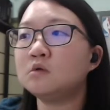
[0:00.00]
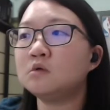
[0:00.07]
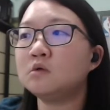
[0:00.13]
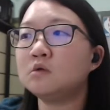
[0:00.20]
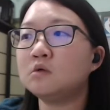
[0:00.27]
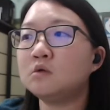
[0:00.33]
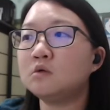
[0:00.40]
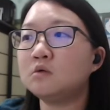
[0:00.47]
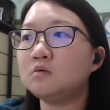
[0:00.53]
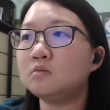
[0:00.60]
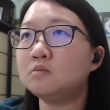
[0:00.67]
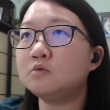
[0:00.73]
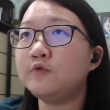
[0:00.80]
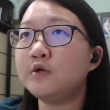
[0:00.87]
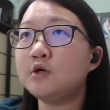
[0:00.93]
Moving
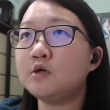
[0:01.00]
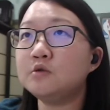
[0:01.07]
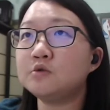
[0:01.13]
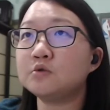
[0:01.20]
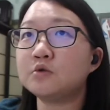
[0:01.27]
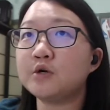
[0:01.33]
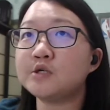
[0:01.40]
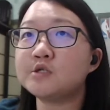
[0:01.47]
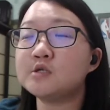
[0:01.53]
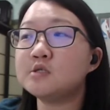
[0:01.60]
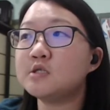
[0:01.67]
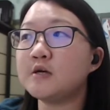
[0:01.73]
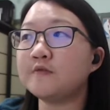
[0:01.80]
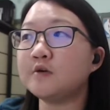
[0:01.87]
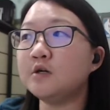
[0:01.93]
on to question
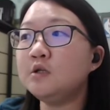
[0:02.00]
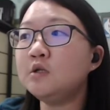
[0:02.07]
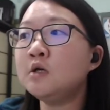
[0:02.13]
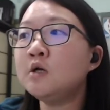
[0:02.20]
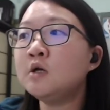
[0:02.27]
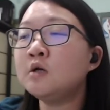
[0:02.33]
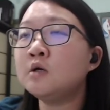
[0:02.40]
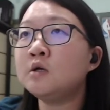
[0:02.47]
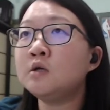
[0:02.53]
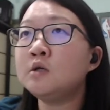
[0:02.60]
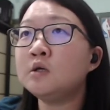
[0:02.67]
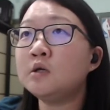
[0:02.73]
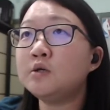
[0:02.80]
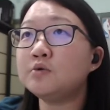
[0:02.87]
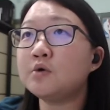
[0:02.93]
7. Here
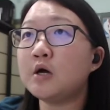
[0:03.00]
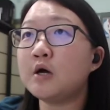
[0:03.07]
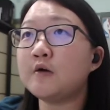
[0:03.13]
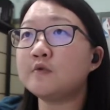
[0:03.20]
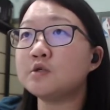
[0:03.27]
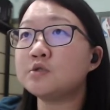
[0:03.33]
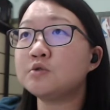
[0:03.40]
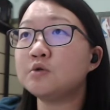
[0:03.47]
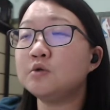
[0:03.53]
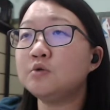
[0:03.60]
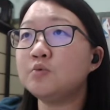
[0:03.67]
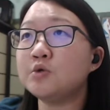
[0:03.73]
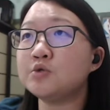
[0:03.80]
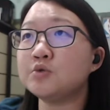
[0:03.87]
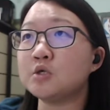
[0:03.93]
you have a stone
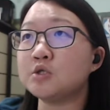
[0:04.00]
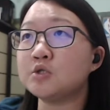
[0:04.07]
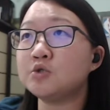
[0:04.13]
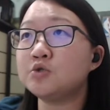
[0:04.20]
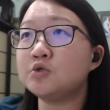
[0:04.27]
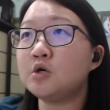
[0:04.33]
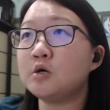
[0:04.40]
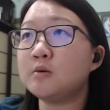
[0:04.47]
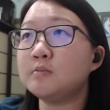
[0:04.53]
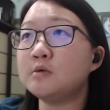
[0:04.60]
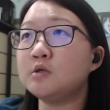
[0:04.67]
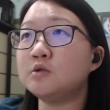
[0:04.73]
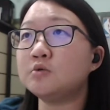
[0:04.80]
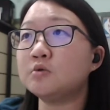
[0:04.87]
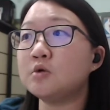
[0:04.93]
which was dropped into a
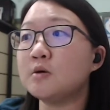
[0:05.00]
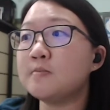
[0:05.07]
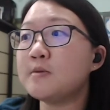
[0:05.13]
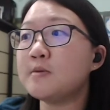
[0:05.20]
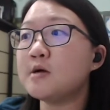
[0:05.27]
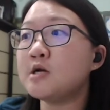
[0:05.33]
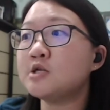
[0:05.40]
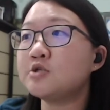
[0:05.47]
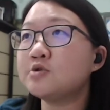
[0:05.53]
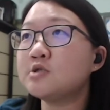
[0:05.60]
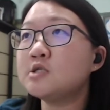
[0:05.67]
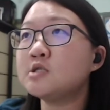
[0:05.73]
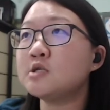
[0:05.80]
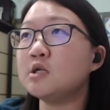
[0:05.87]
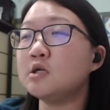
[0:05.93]
measuring
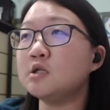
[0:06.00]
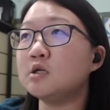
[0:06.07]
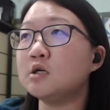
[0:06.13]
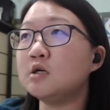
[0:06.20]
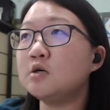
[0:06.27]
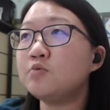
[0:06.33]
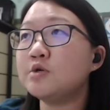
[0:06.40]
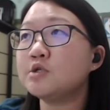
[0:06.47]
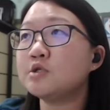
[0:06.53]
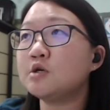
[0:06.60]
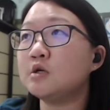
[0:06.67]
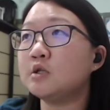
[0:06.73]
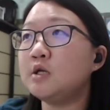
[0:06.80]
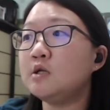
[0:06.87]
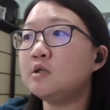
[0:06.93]
cylinder which contains
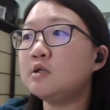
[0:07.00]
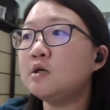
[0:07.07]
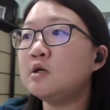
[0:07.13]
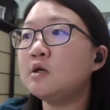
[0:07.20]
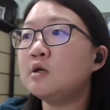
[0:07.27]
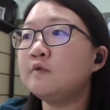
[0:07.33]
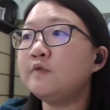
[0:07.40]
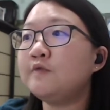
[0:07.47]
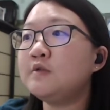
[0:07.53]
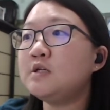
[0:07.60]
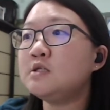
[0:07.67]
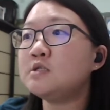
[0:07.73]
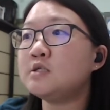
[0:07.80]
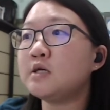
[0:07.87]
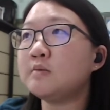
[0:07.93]
50
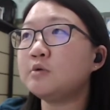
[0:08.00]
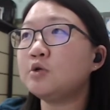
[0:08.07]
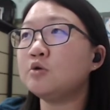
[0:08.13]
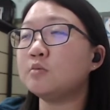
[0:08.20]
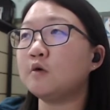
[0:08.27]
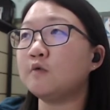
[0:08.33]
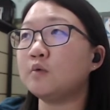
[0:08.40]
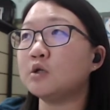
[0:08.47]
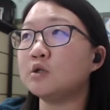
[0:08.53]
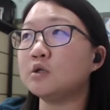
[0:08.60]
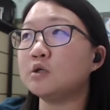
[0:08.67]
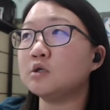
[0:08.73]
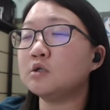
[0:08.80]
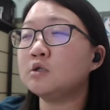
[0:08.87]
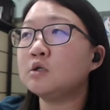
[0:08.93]
cm cube of
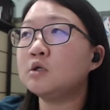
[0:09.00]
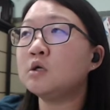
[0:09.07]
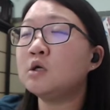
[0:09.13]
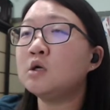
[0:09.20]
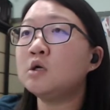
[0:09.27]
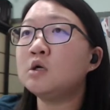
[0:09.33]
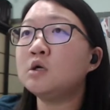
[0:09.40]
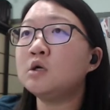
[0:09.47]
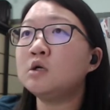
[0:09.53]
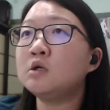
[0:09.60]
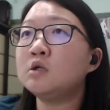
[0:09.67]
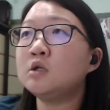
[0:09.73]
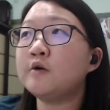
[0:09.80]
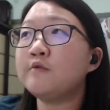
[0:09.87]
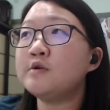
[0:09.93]
water. The
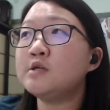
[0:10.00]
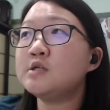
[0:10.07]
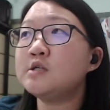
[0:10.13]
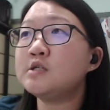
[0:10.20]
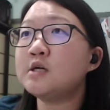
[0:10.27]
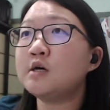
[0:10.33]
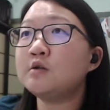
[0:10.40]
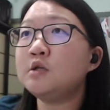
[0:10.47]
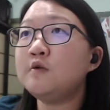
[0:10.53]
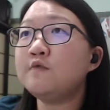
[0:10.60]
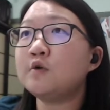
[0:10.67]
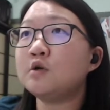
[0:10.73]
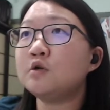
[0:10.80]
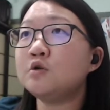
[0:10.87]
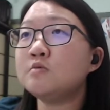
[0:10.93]
resulting volume is
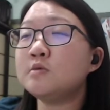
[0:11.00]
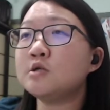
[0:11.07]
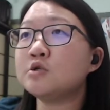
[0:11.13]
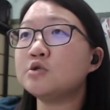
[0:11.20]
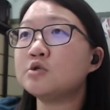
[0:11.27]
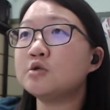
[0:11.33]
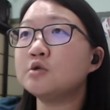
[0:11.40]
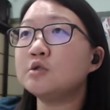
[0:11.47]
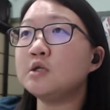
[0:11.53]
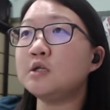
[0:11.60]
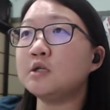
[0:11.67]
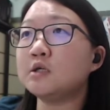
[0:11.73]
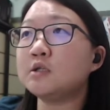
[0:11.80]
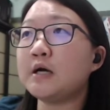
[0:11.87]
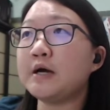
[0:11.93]
shown in the
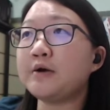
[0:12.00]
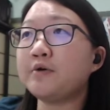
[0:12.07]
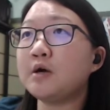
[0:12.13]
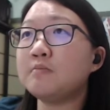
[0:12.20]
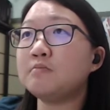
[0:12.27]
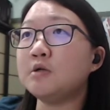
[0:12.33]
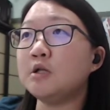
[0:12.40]
diagram below.